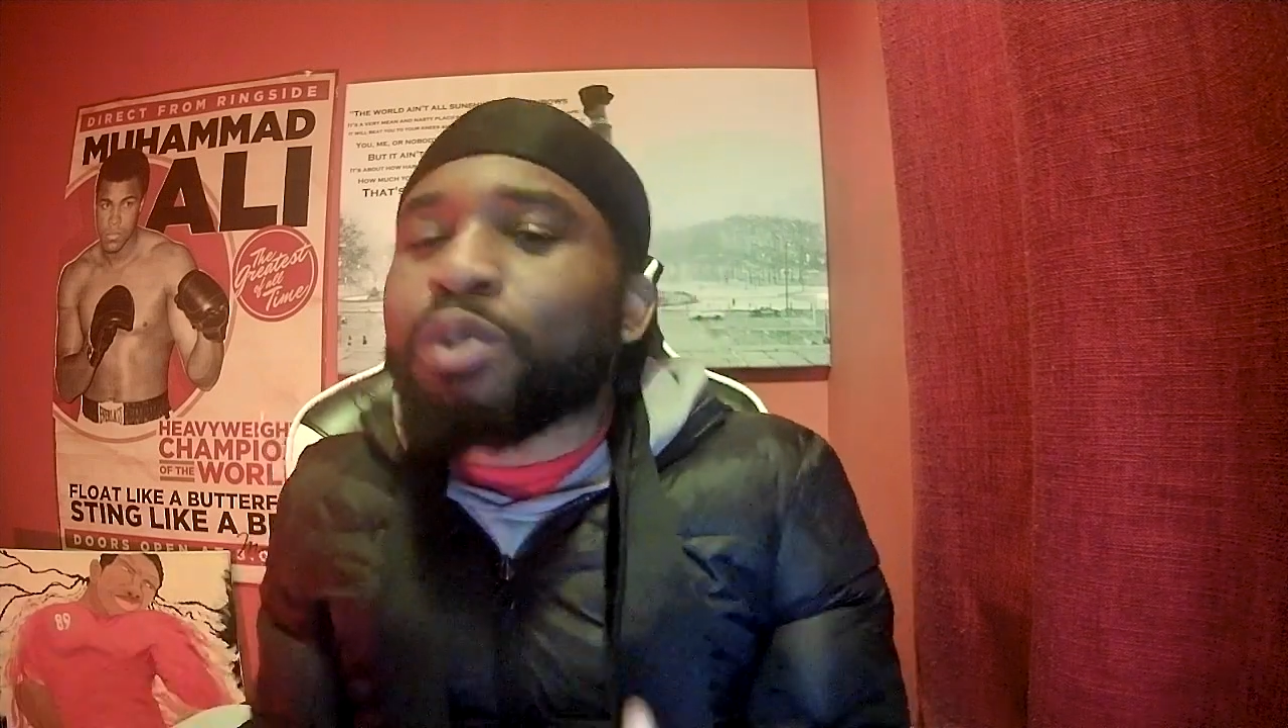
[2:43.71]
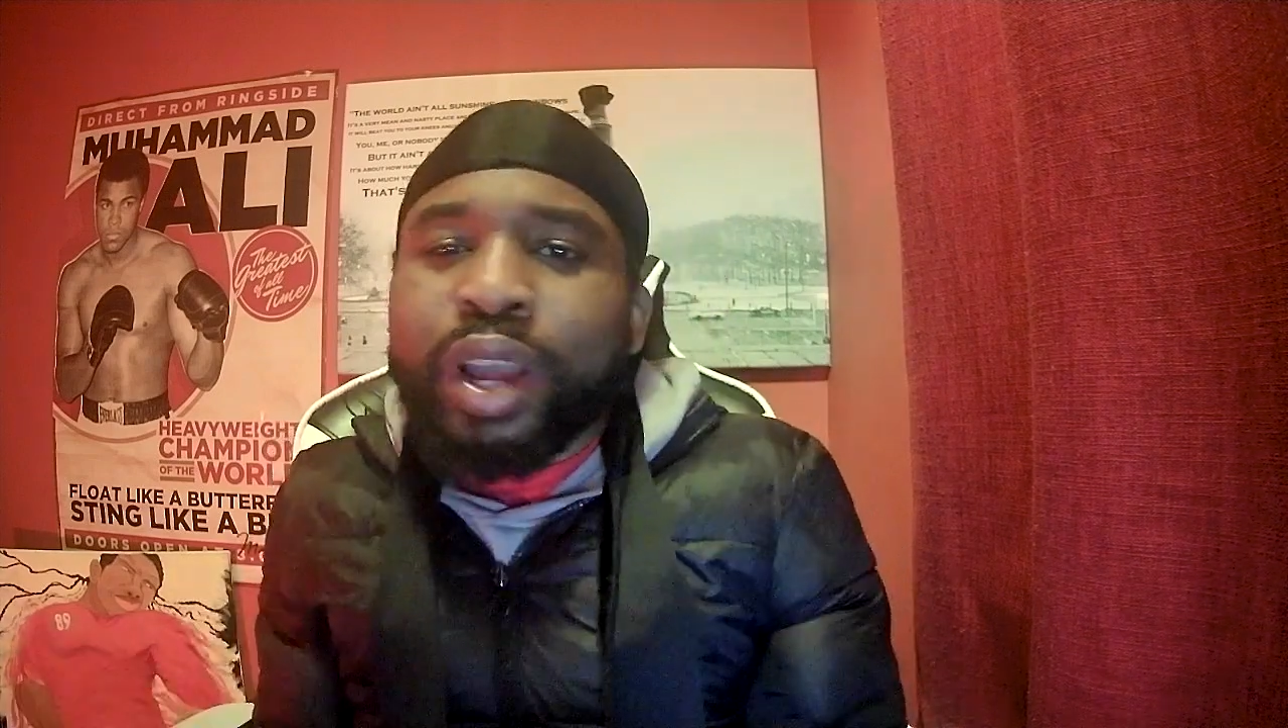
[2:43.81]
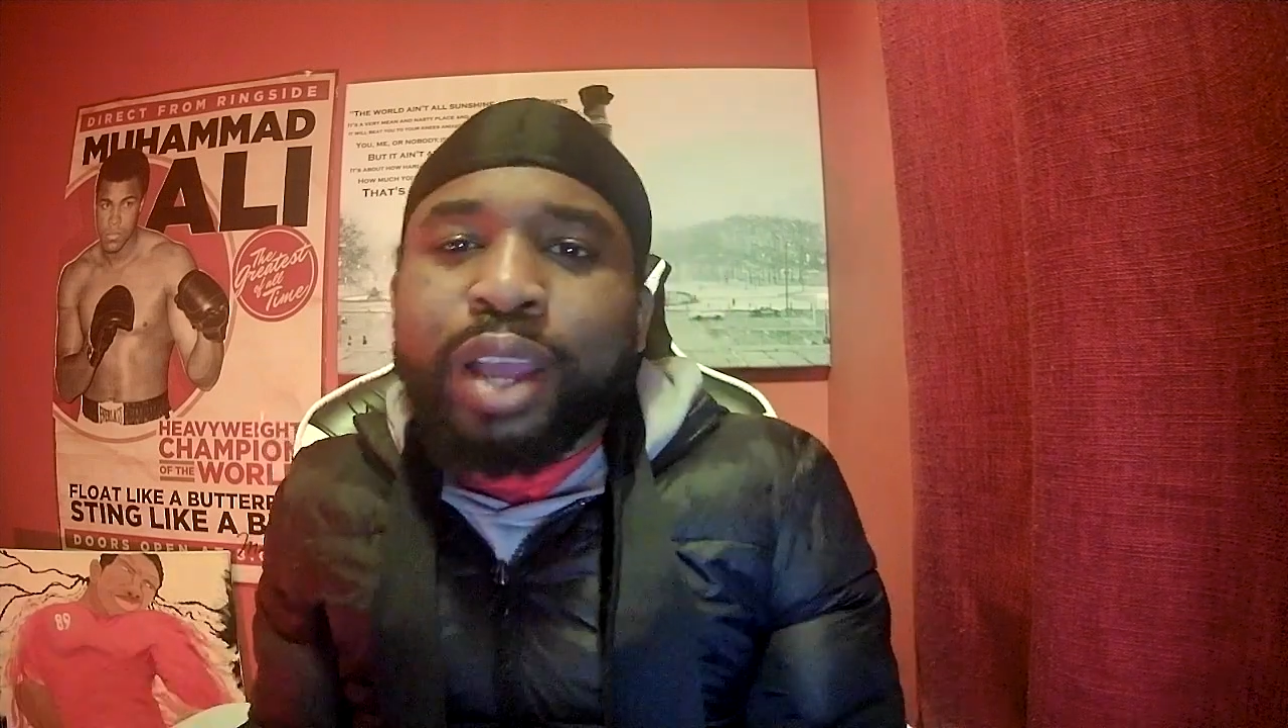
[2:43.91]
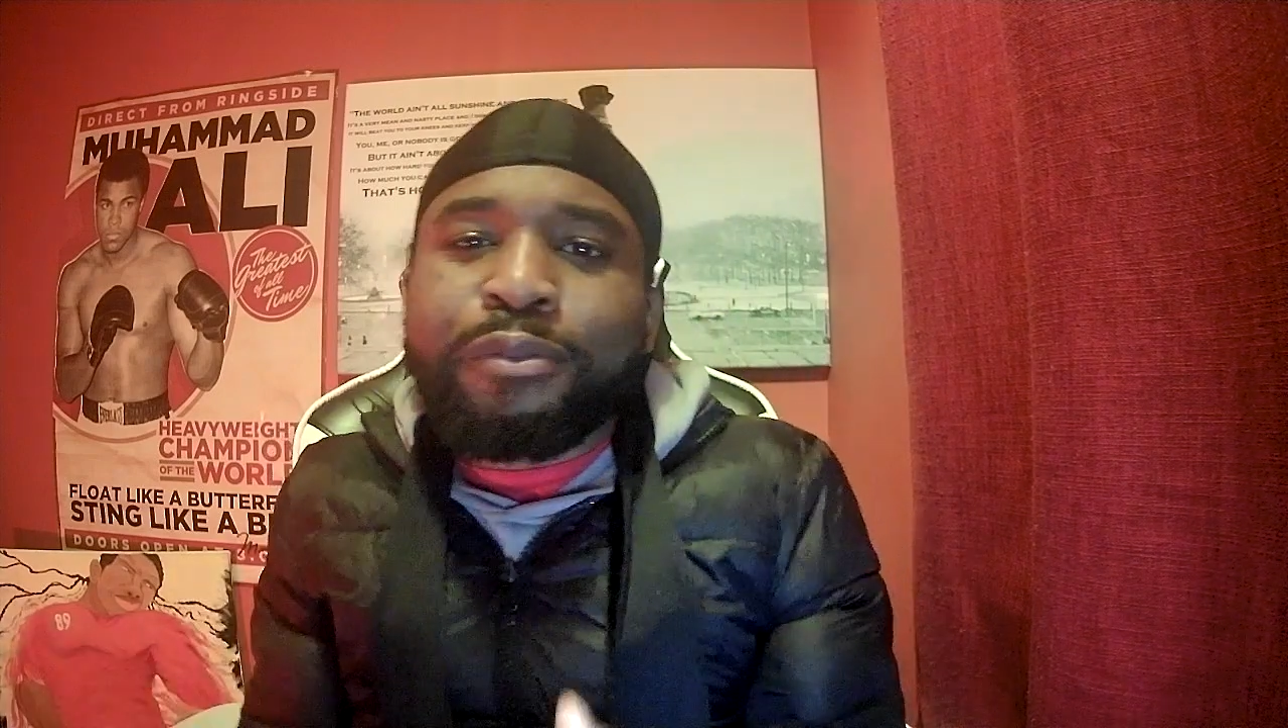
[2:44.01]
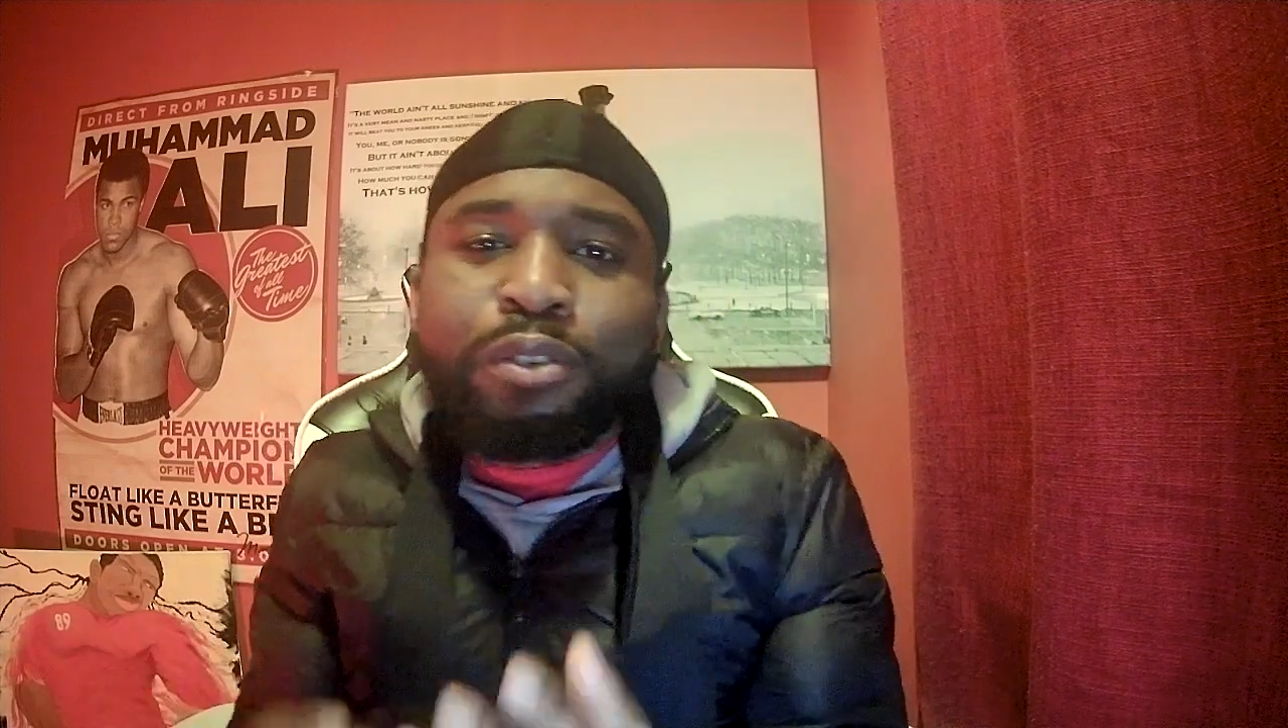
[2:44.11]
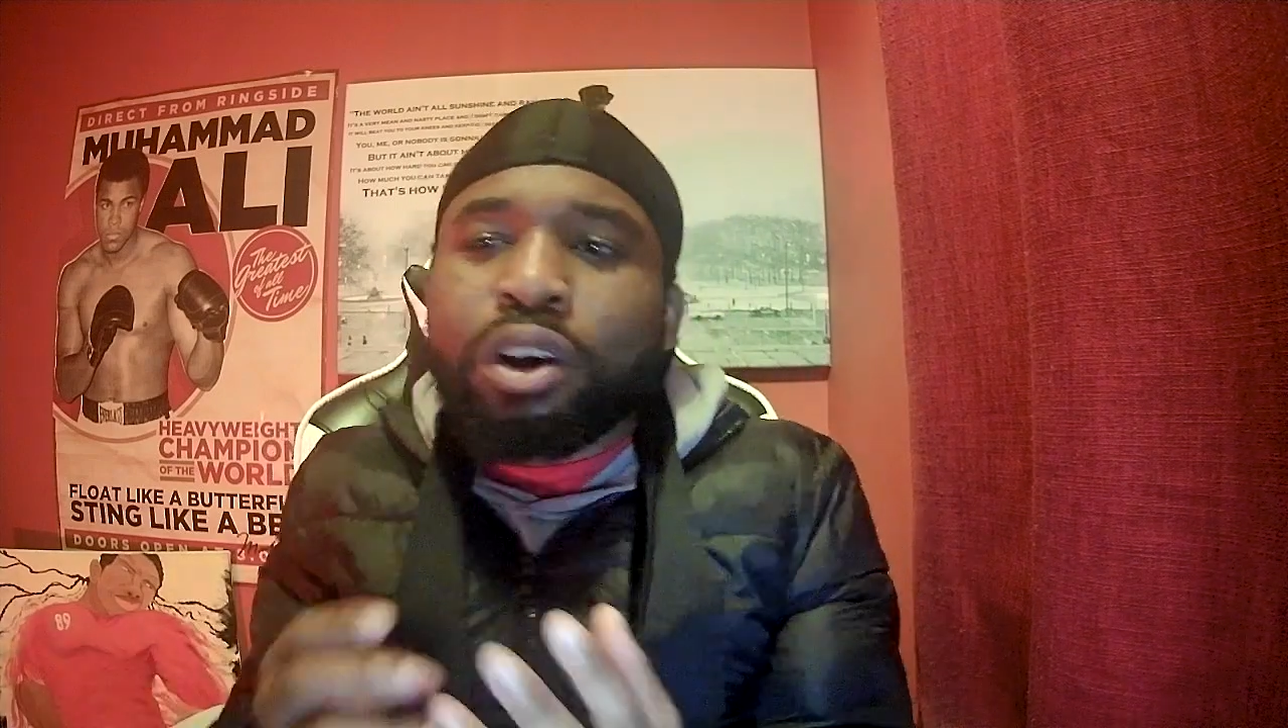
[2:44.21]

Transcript: rate if